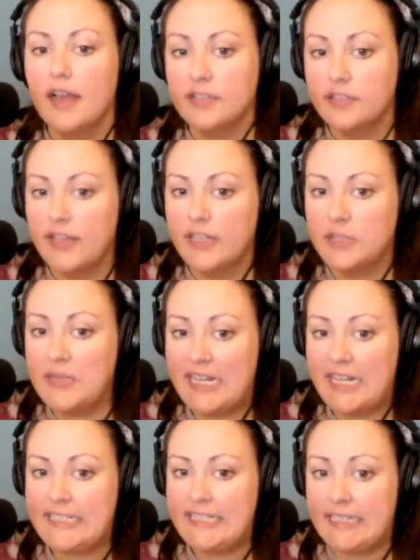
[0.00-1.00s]
And so that's what
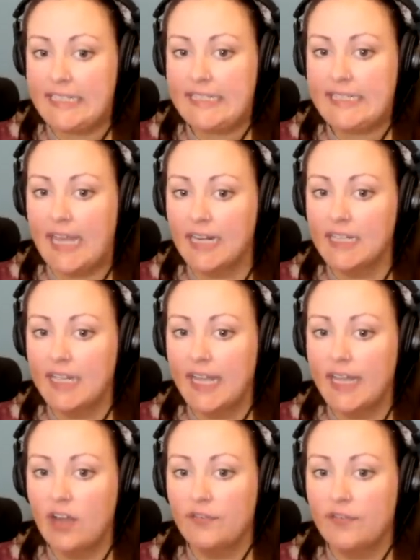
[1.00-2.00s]
they did. The
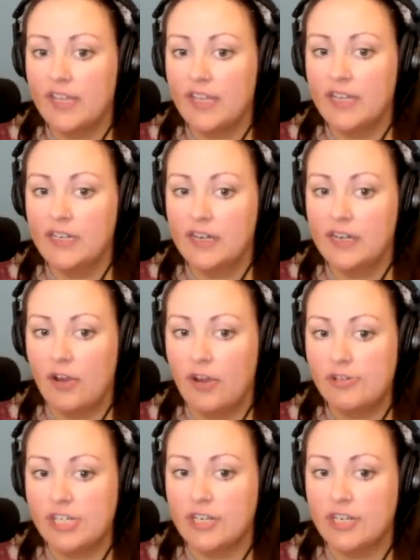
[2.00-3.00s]
satellite over the Indian
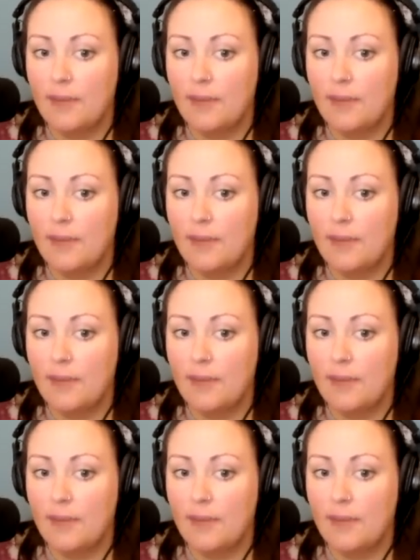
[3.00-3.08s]
Ocean,